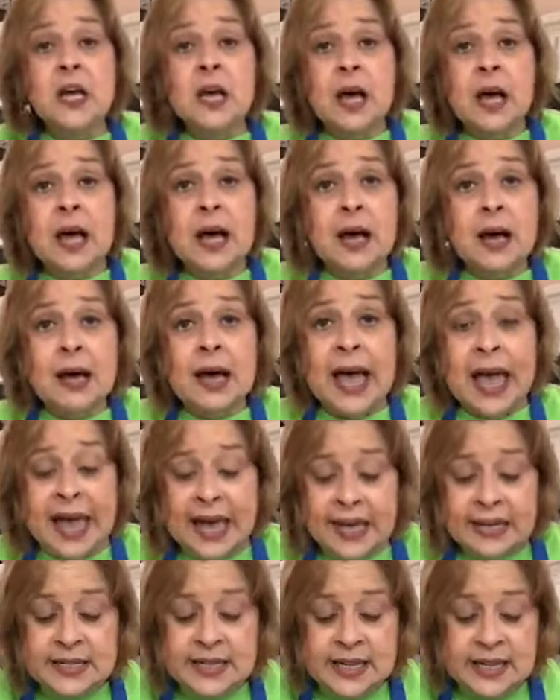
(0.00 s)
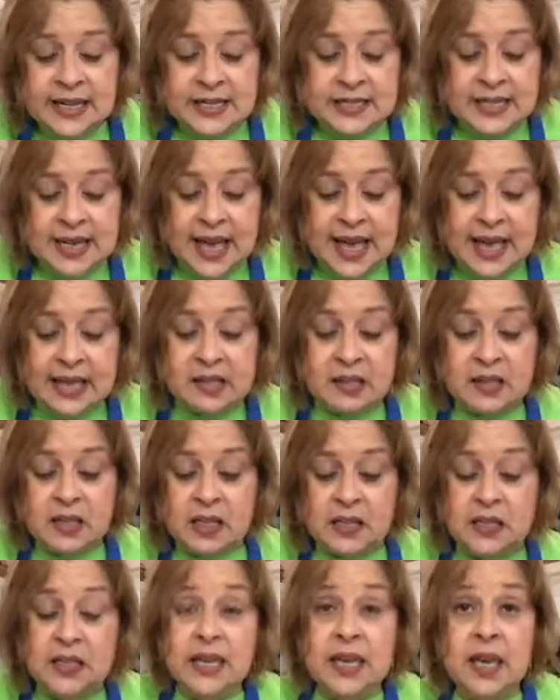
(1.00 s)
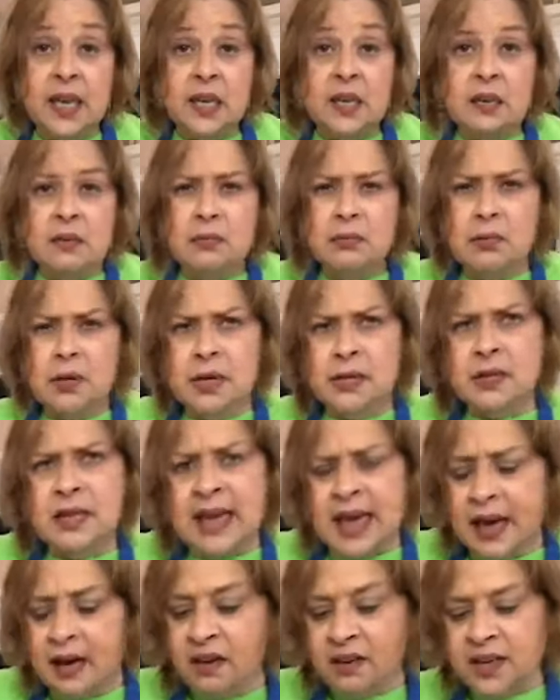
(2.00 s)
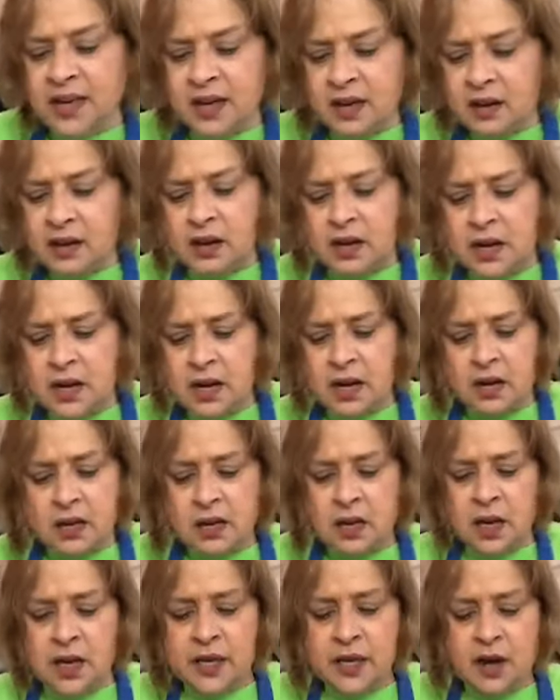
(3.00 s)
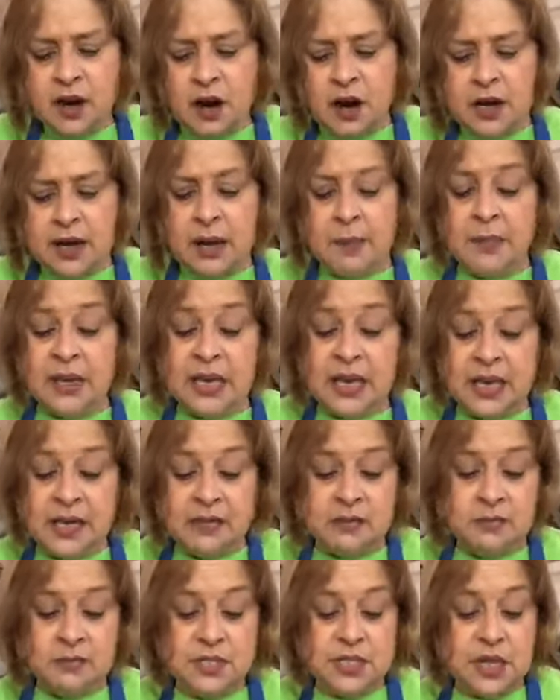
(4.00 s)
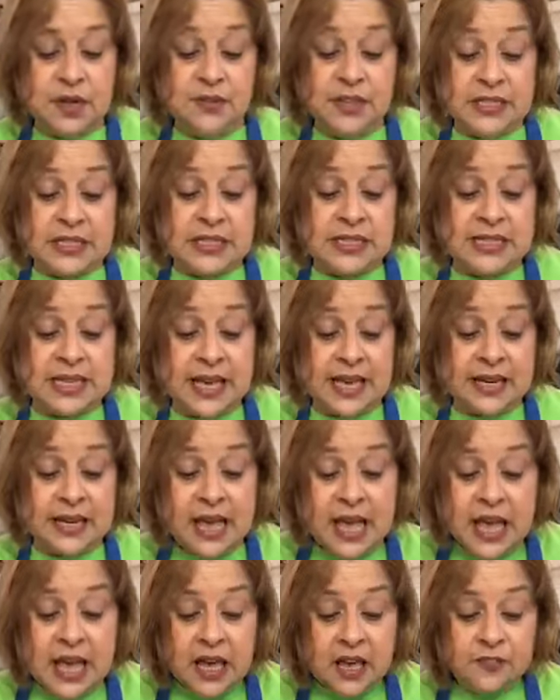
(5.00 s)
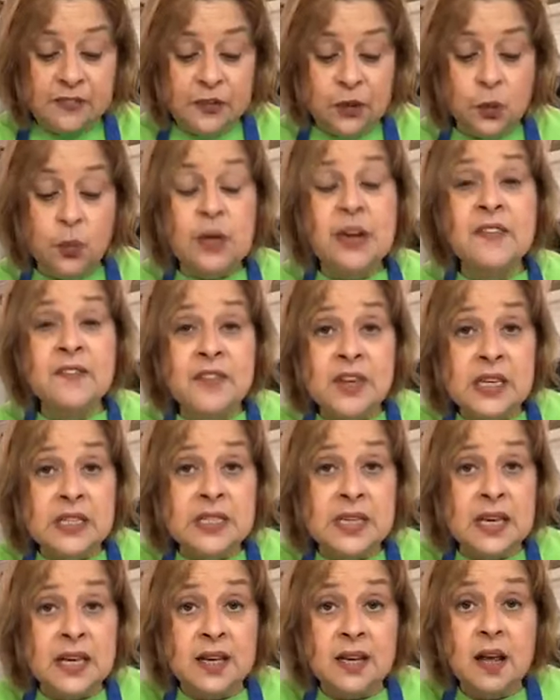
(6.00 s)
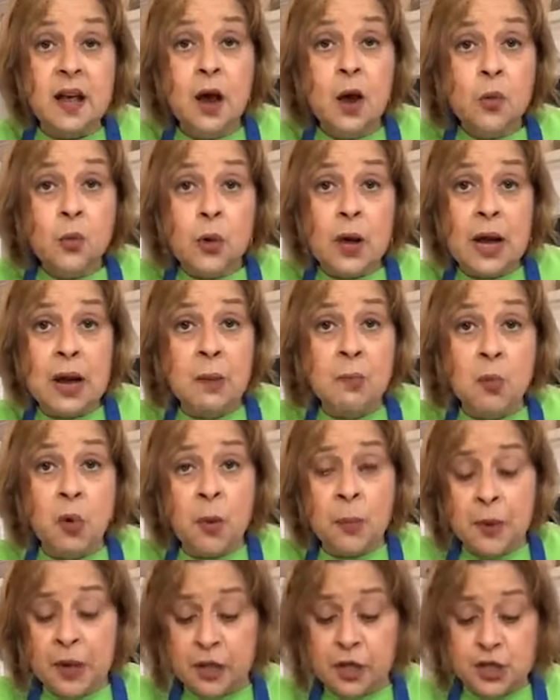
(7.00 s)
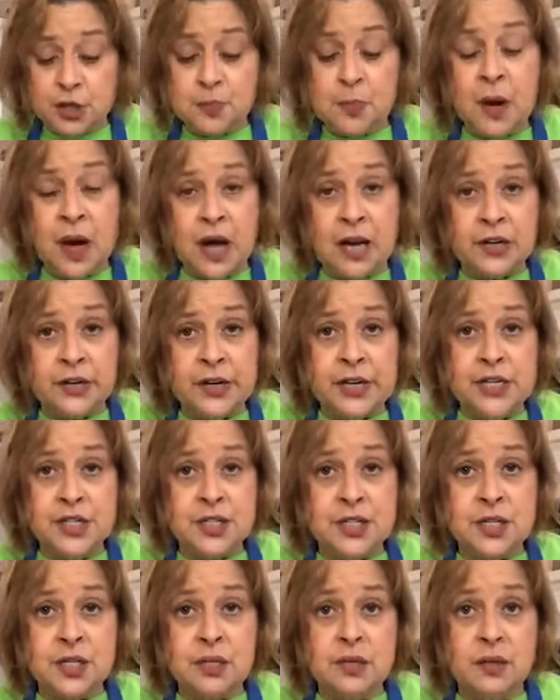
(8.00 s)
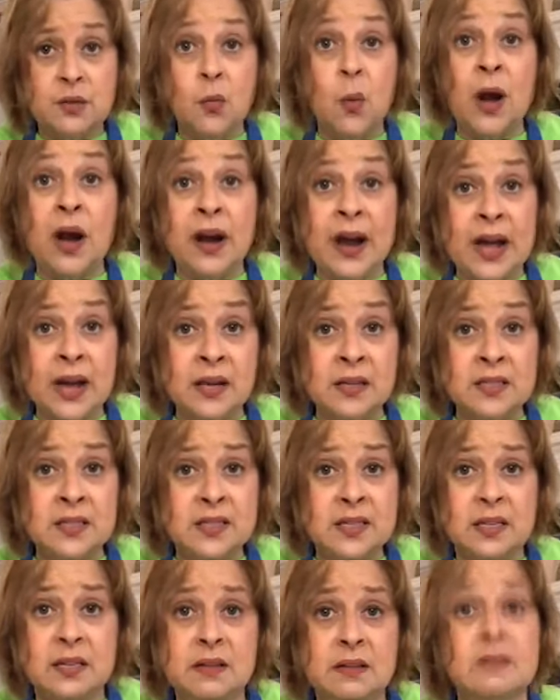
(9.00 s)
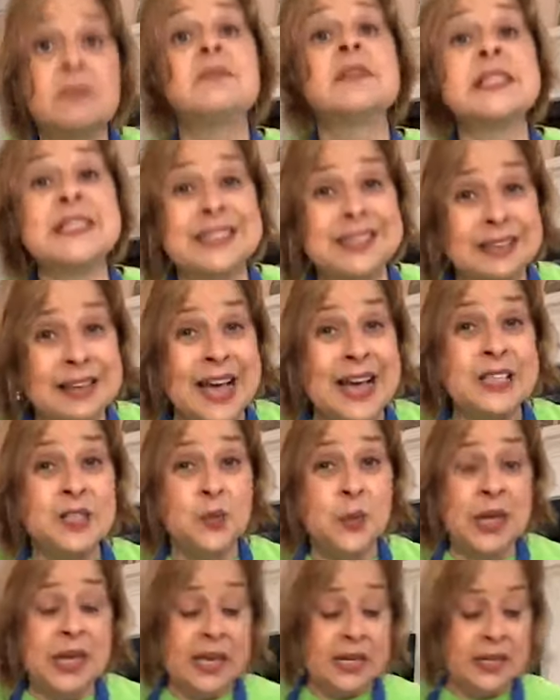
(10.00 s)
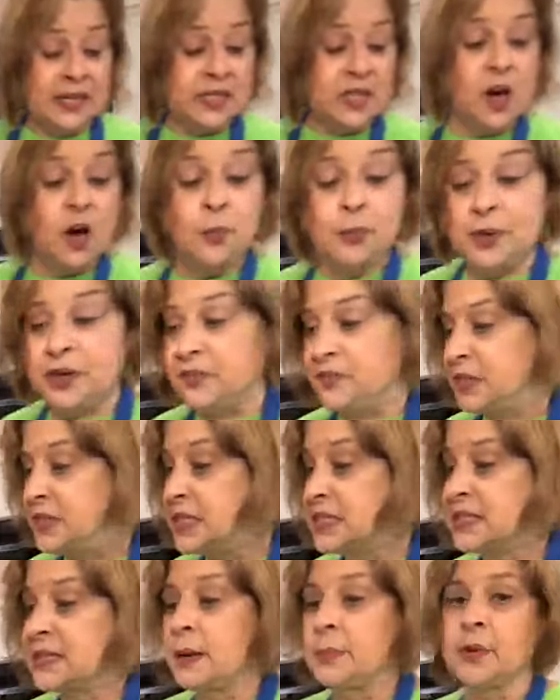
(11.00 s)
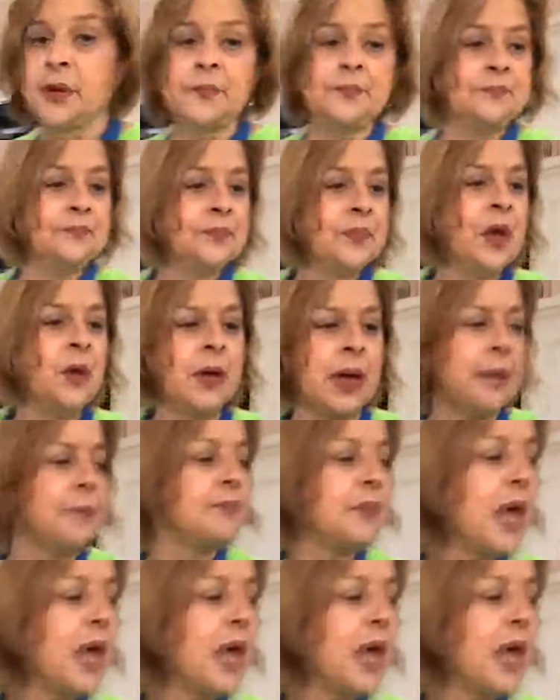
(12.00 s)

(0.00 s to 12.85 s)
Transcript: Andy's and Kalik and Galia are coming in. So this is it. If you want to visit More Polish Pottery's warehouse, this is the last weekend it's open for the summer. Okay,